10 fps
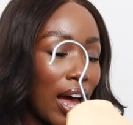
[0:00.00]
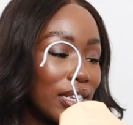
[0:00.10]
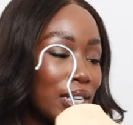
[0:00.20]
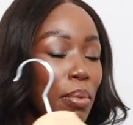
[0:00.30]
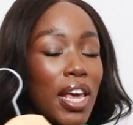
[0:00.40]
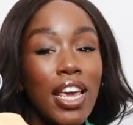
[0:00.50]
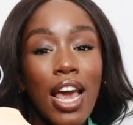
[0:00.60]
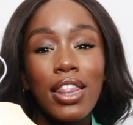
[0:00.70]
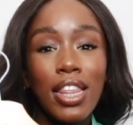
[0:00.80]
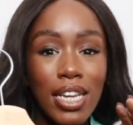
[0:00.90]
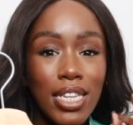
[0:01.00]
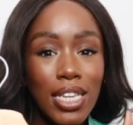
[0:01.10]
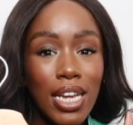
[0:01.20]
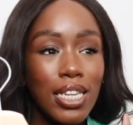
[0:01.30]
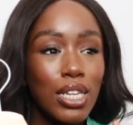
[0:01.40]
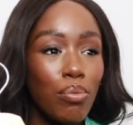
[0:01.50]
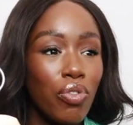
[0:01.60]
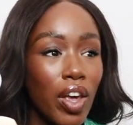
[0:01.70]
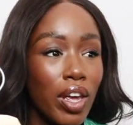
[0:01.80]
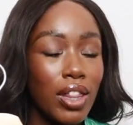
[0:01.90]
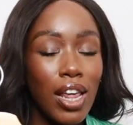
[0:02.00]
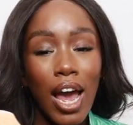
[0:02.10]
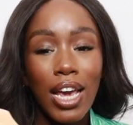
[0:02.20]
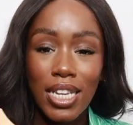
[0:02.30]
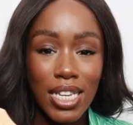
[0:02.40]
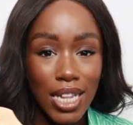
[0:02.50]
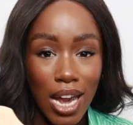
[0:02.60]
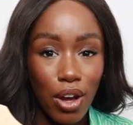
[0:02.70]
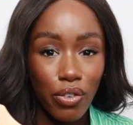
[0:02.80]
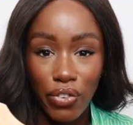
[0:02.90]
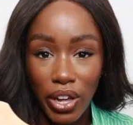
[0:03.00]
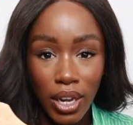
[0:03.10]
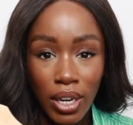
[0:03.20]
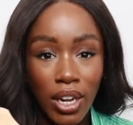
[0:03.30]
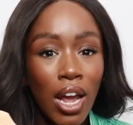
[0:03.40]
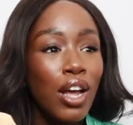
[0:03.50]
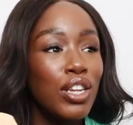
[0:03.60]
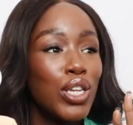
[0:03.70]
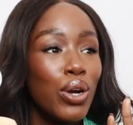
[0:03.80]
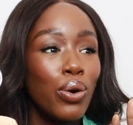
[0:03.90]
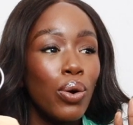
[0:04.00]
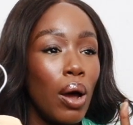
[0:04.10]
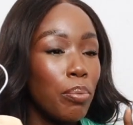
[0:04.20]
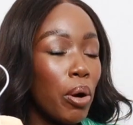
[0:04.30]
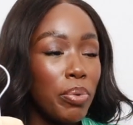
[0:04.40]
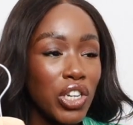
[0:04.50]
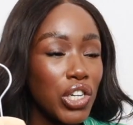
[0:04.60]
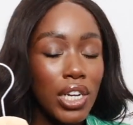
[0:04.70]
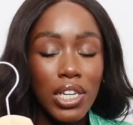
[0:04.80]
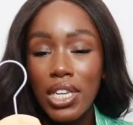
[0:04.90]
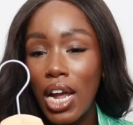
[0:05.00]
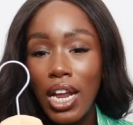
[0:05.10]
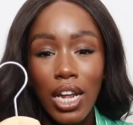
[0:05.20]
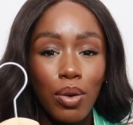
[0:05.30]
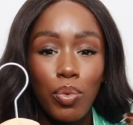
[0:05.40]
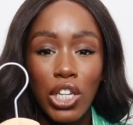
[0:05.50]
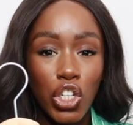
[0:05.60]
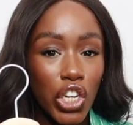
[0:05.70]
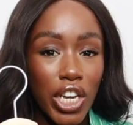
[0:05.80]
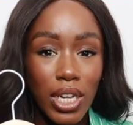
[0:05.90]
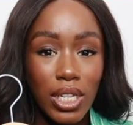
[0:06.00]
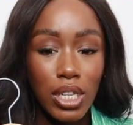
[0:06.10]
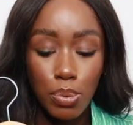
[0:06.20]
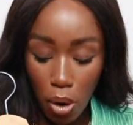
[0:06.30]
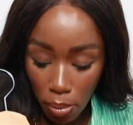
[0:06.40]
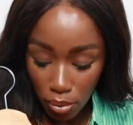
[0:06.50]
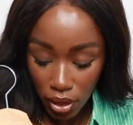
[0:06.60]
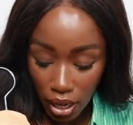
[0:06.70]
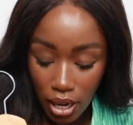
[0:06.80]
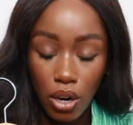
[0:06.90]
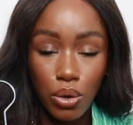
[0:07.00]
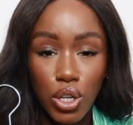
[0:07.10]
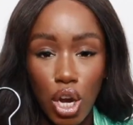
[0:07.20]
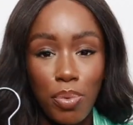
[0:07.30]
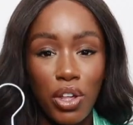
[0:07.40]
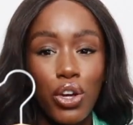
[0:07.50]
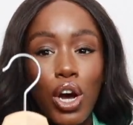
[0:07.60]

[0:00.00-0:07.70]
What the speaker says: to me, this is something that is the outfit. So I'm probably just gonna style it with jeans, probably with like a low top that you